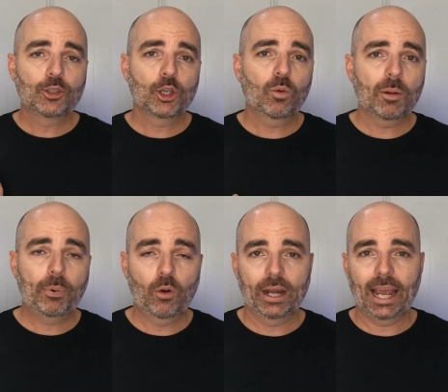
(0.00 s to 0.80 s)
do wanna
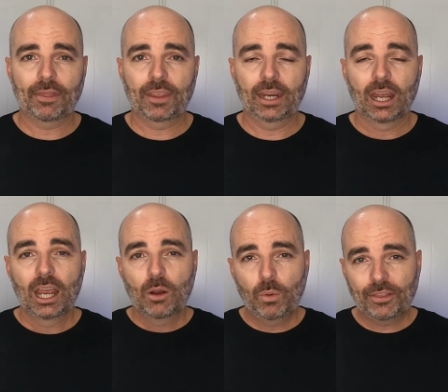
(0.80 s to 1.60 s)
point out that
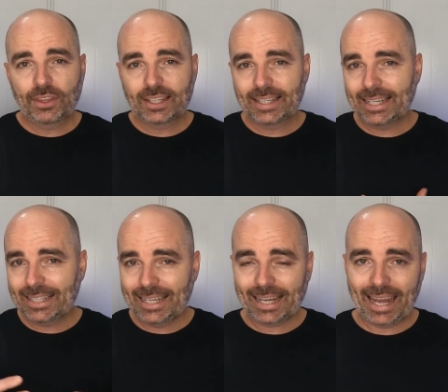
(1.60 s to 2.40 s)
with the
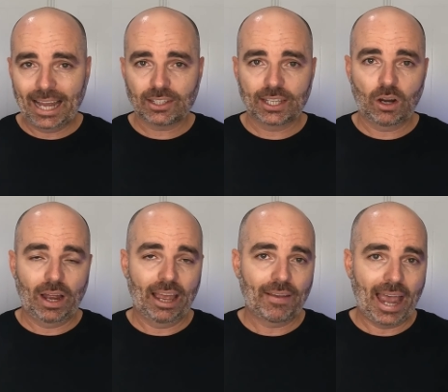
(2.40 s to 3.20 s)
60 accounts that I
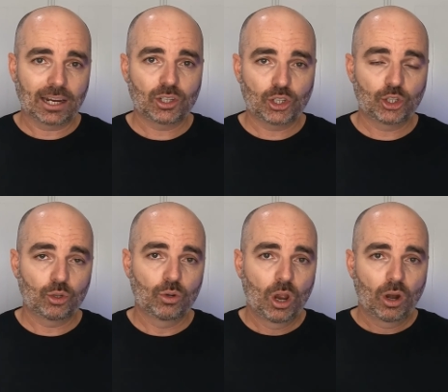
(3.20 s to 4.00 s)
have access
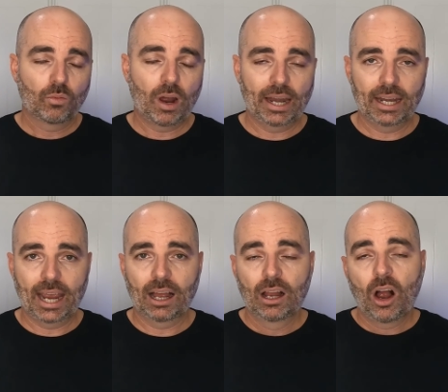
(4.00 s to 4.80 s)
to right
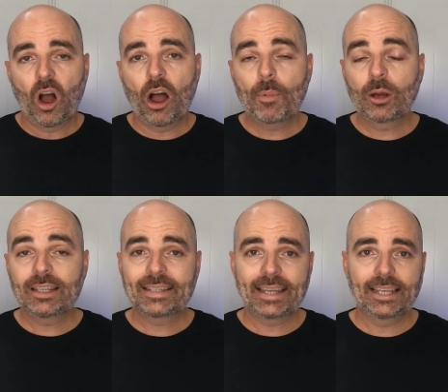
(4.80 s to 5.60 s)
now, I'm only
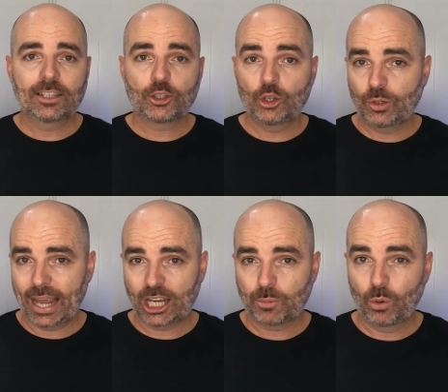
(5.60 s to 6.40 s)
seeing this new
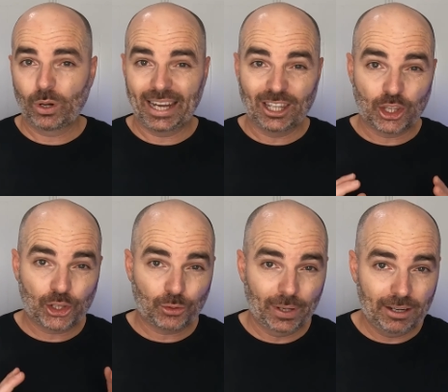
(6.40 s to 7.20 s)
dashboard in
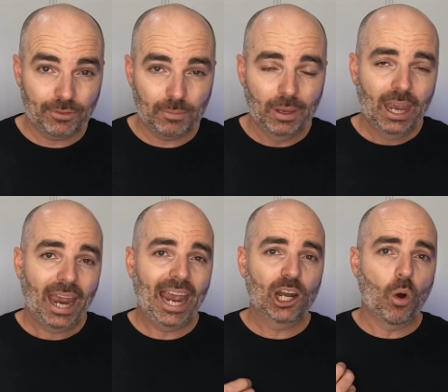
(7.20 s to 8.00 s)
3 of them,
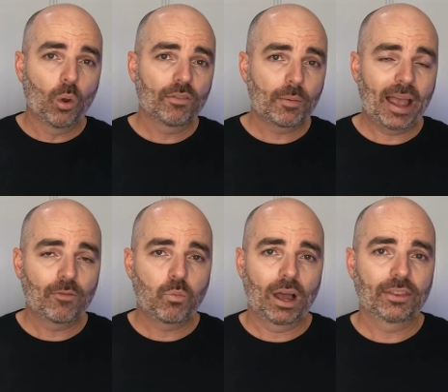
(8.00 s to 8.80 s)
and all of them
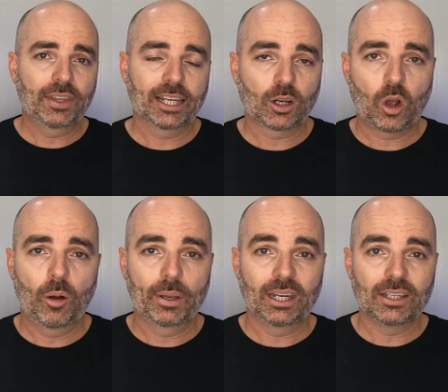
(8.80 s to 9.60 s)
have one thing in
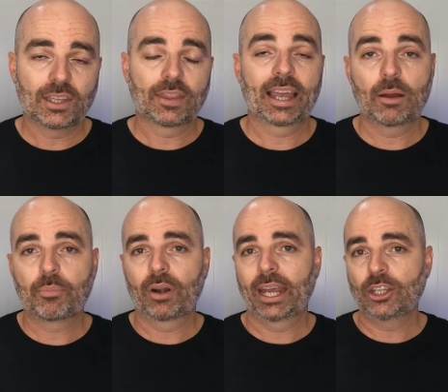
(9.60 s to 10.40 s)
common, is that they are
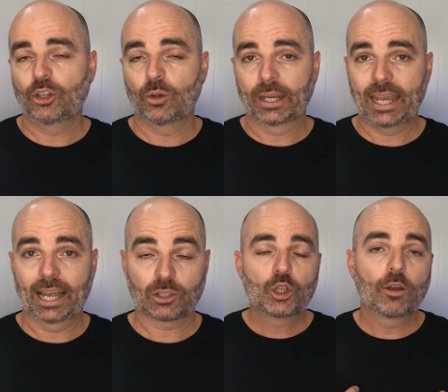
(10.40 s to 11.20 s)
brand new
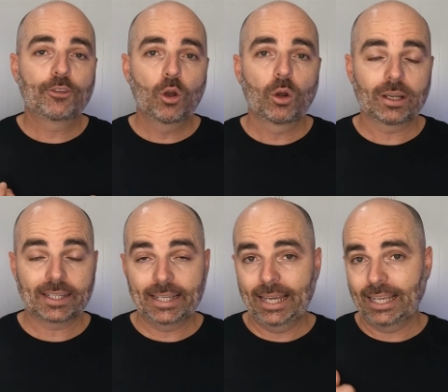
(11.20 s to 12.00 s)
accounts. So if you're not
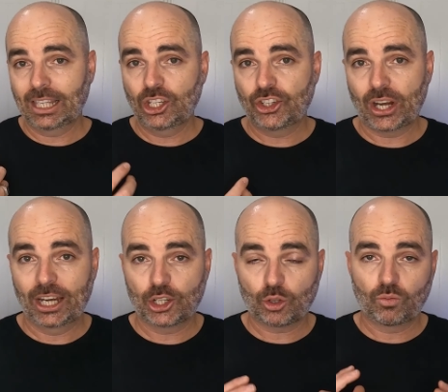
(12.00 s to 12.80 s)
seeing these
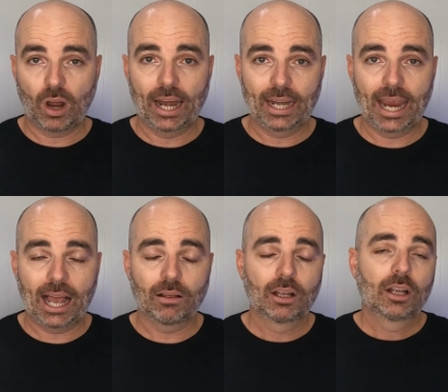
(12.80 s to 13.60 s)
changes right
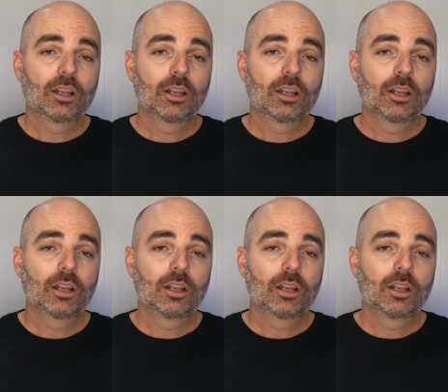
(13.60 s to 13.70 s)
now,